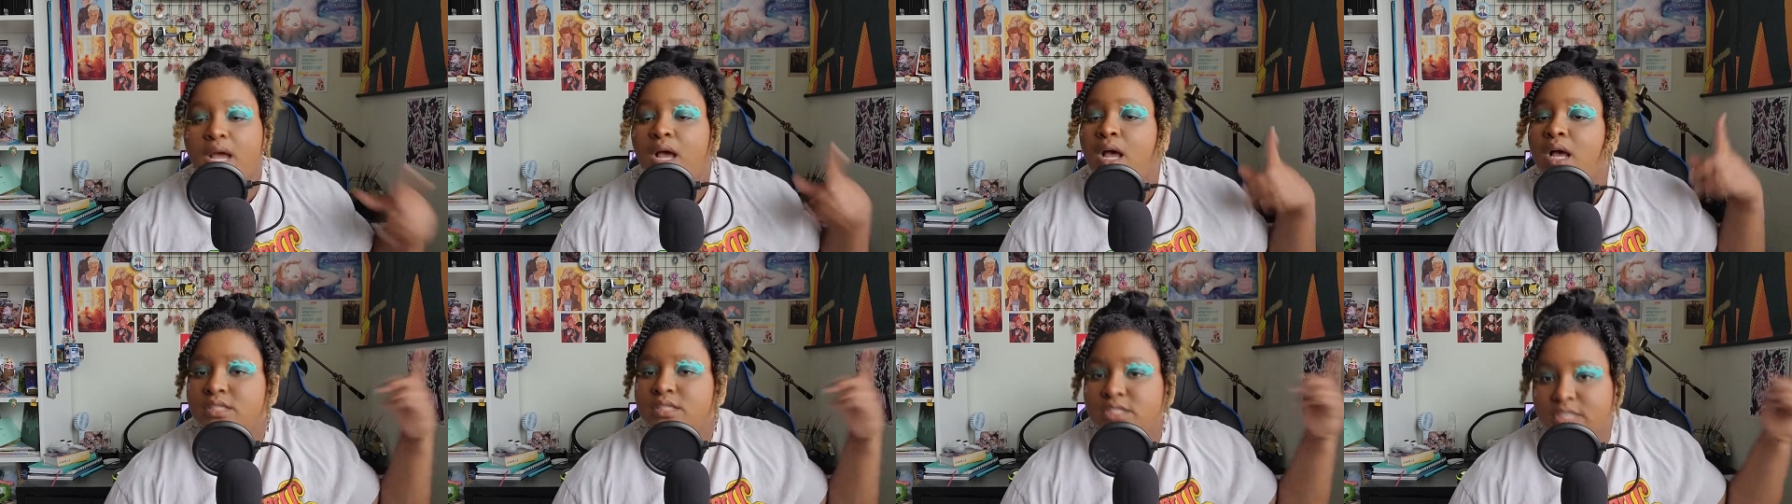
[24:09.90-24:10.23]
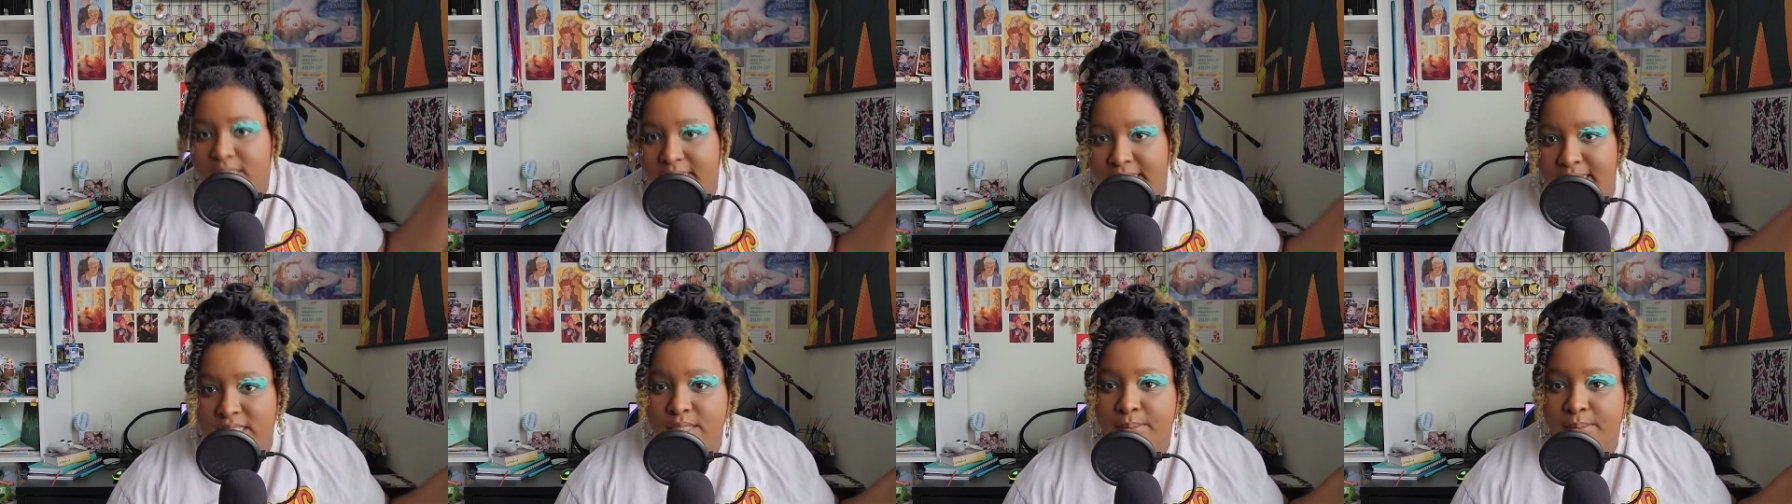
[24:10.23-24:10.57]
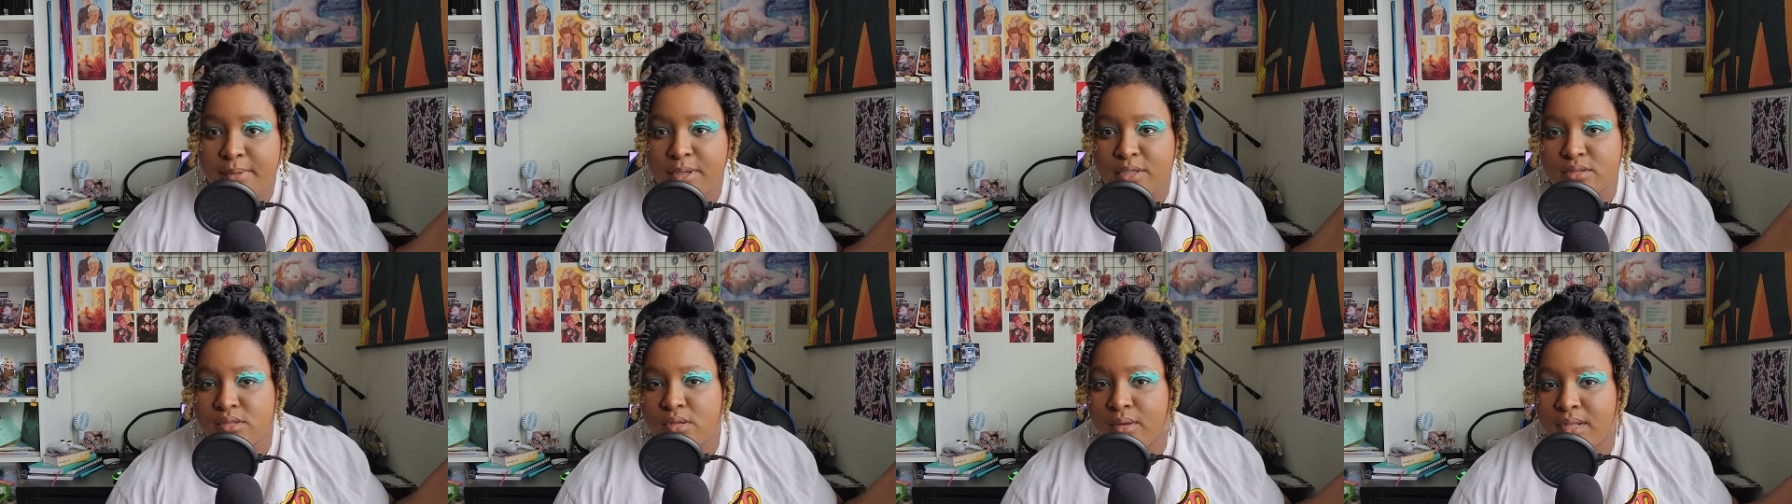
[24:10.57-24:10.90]
to get the
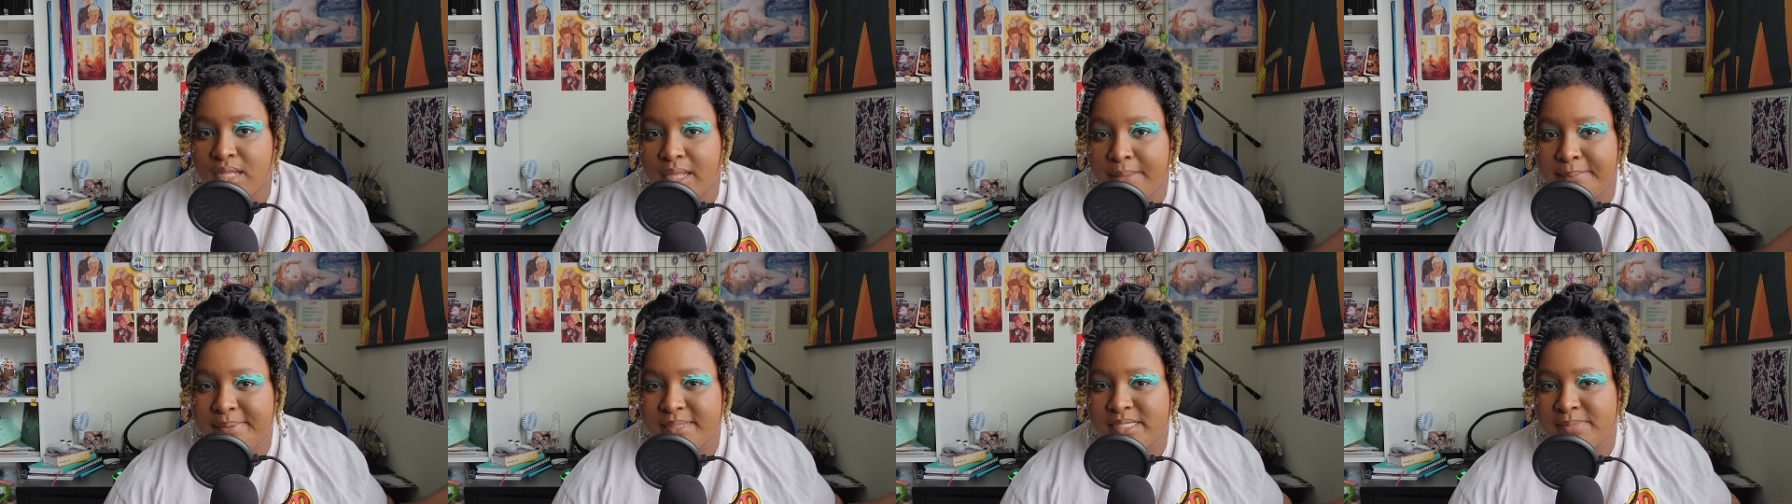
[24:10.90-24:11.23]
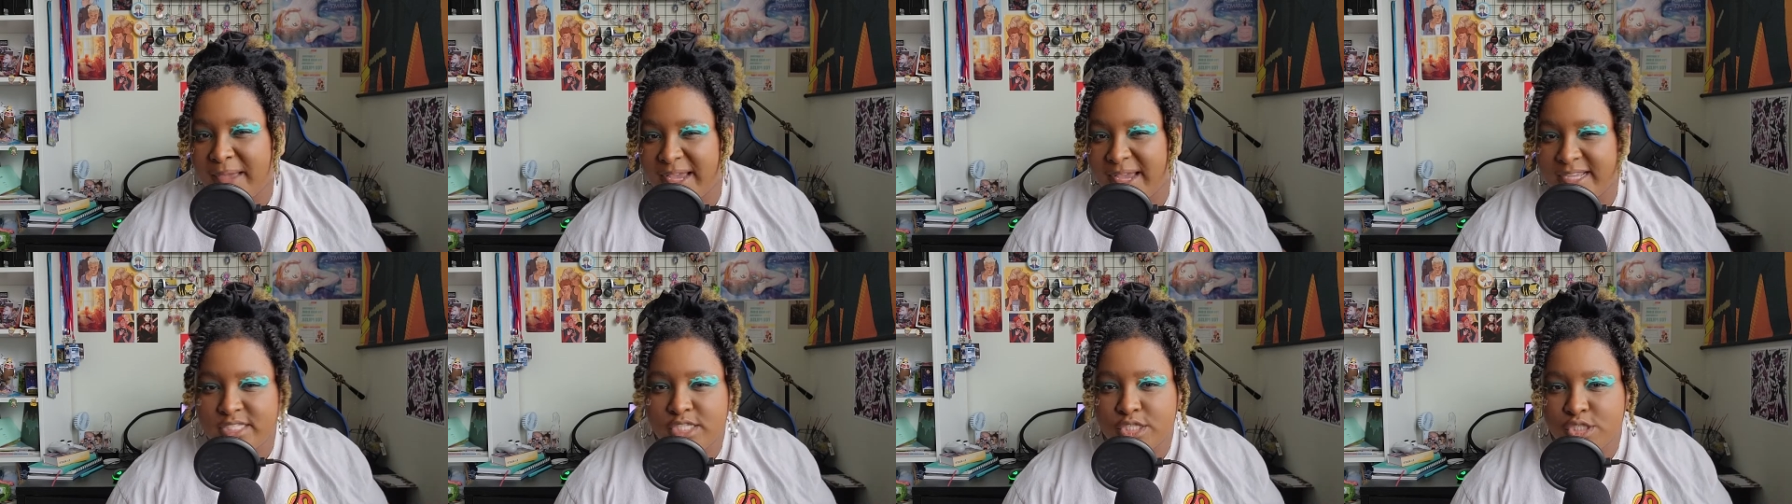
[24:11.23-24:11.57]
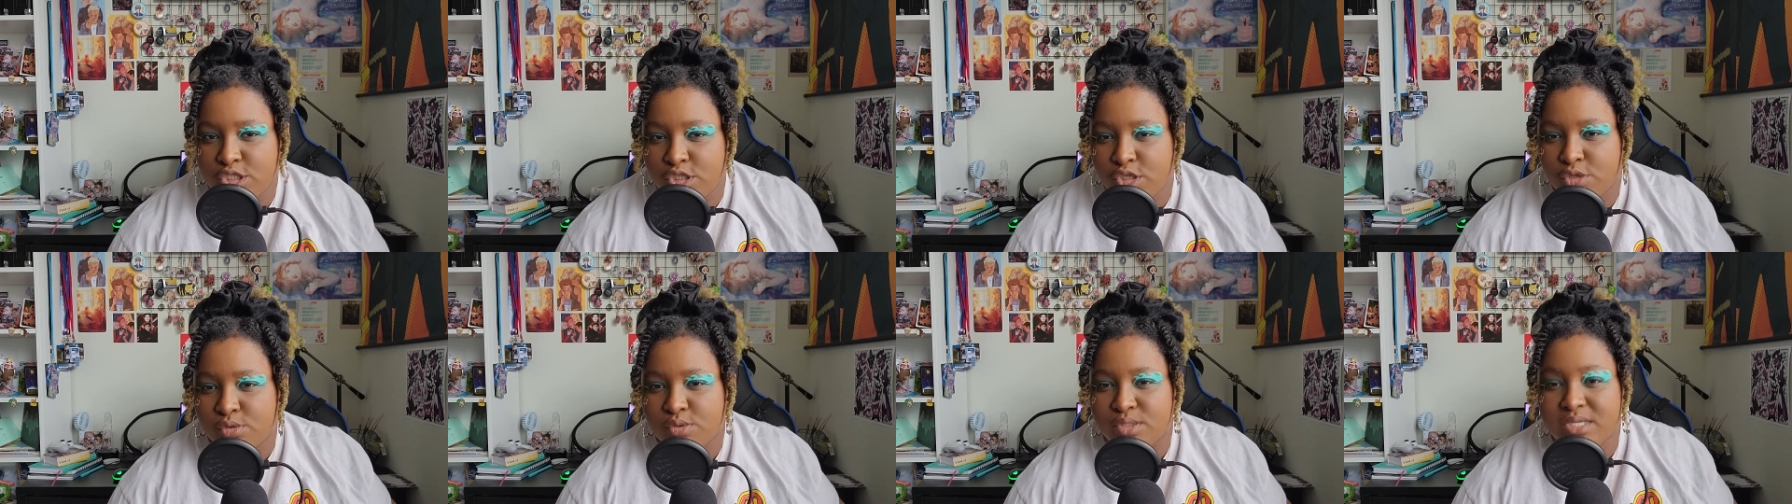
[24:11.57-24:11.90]
bolt to Olympus back to
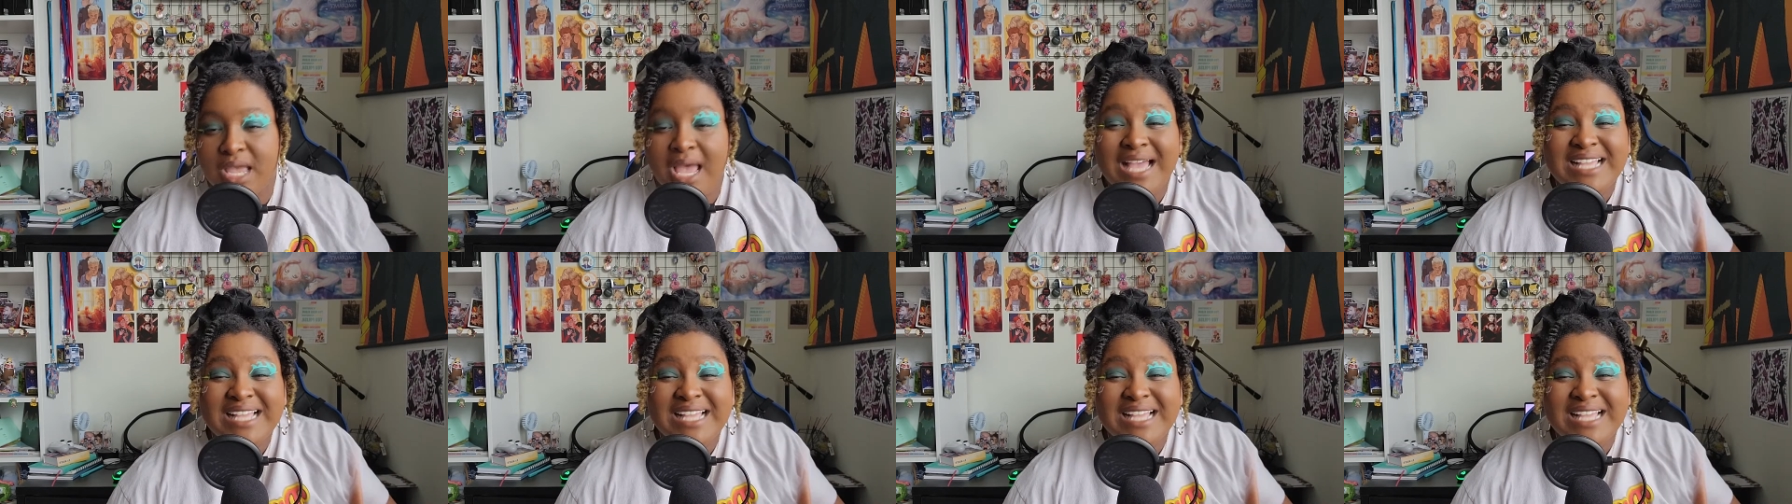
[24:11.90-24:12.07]
Zeus.